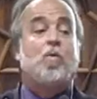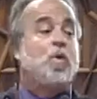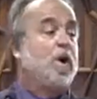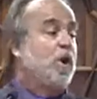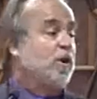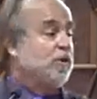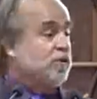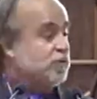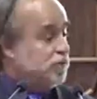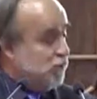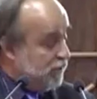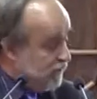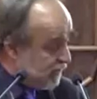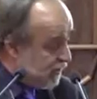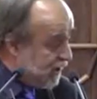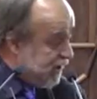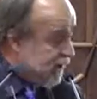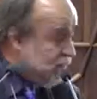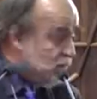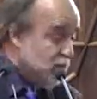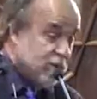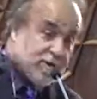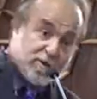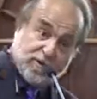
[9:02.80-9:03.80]
Welch will
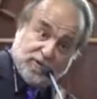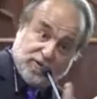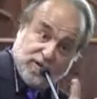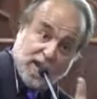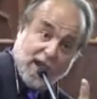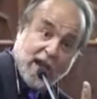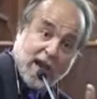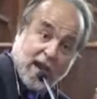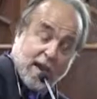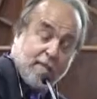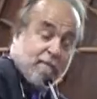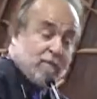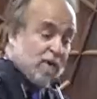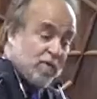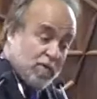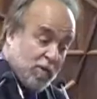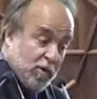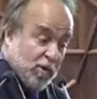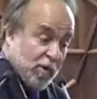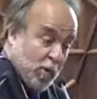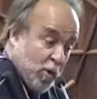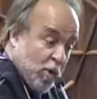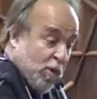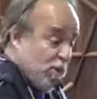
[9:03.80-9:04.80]
see with the same,
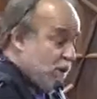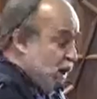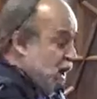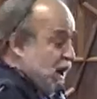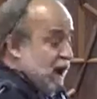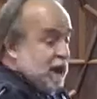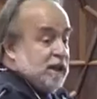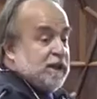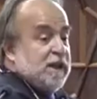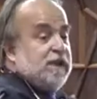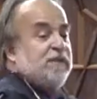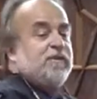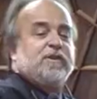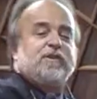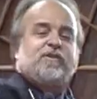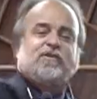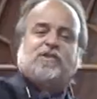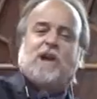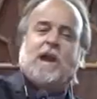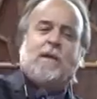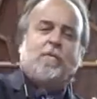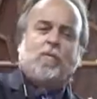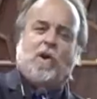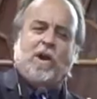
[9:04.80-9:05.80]
or at least the
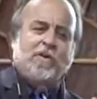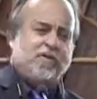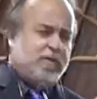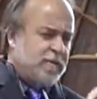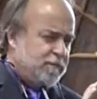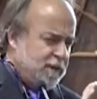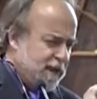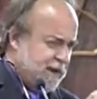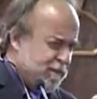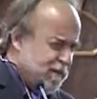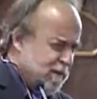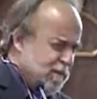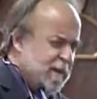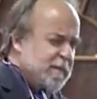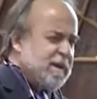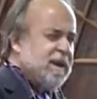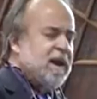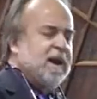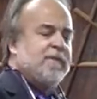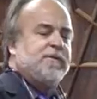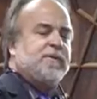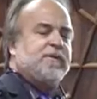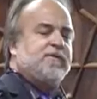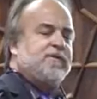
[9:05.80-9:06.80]
same resume, maybe
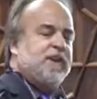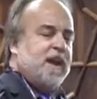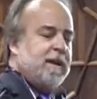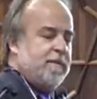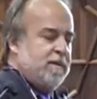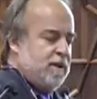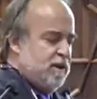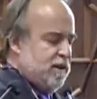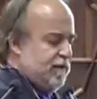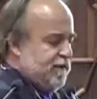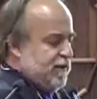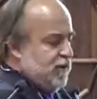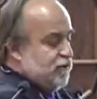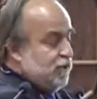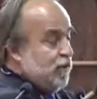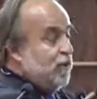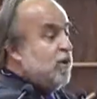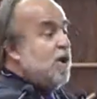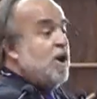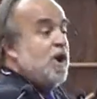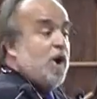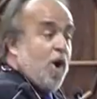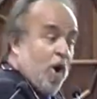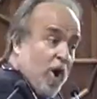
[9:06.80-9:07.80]
not the same
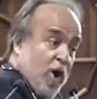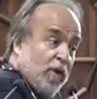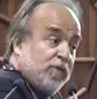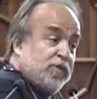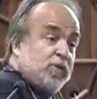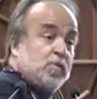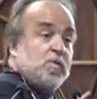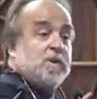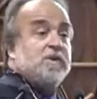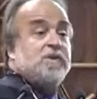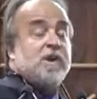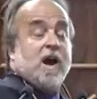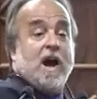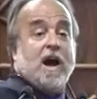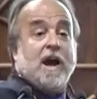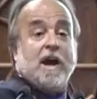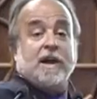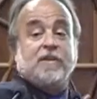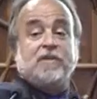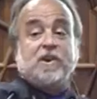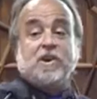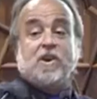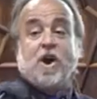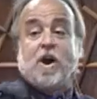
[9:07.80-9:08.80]
individual, also went to
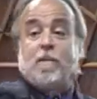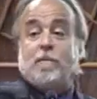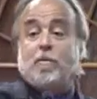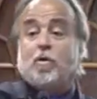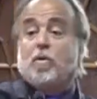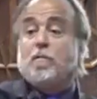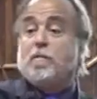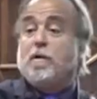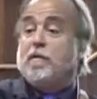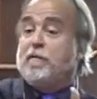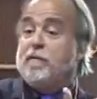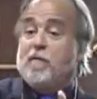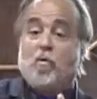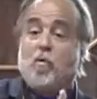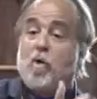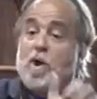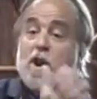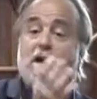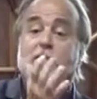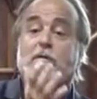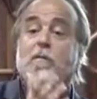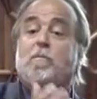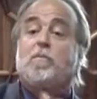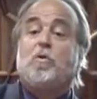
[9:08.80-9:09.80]
IIT Kanpur, but for
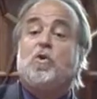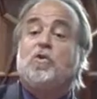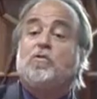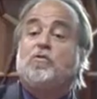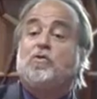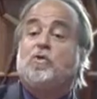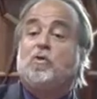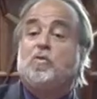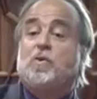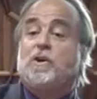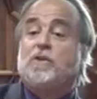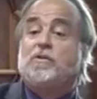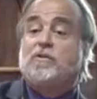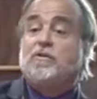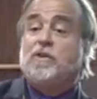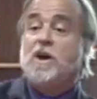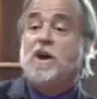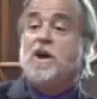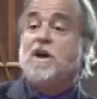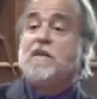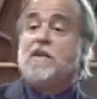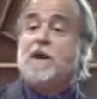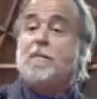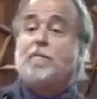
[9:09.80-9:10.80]
whatever personal reasons,
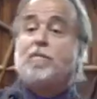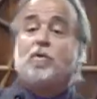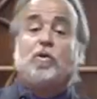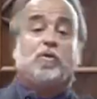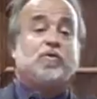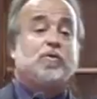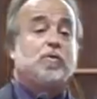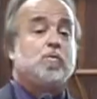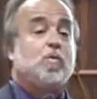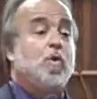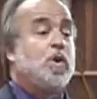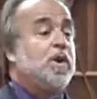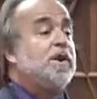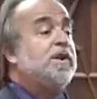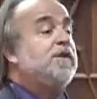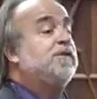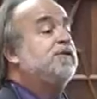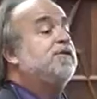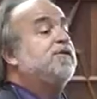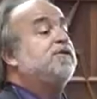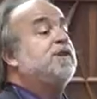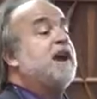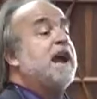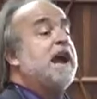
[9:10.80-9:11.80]
that person wanted to
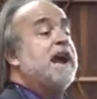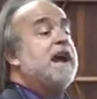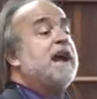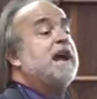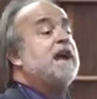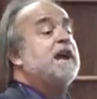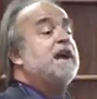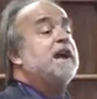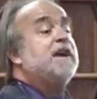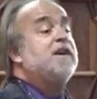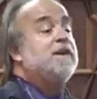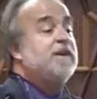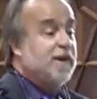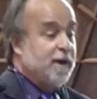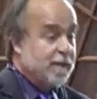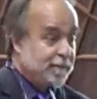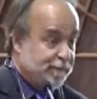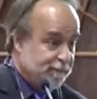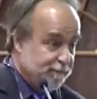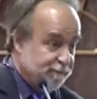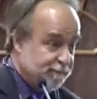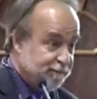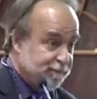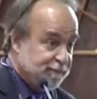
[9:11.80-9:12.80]
stay in India.
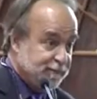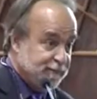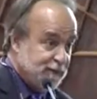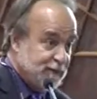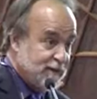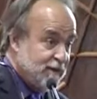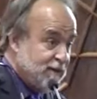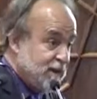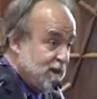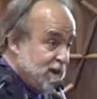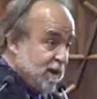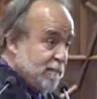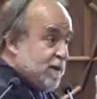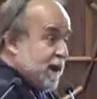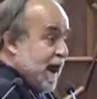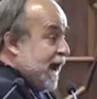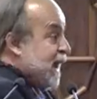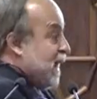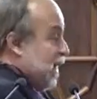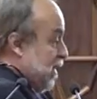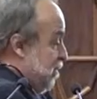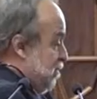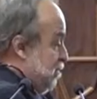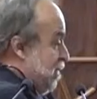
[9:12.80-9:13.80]
But
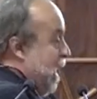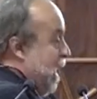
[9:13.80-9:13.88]
I could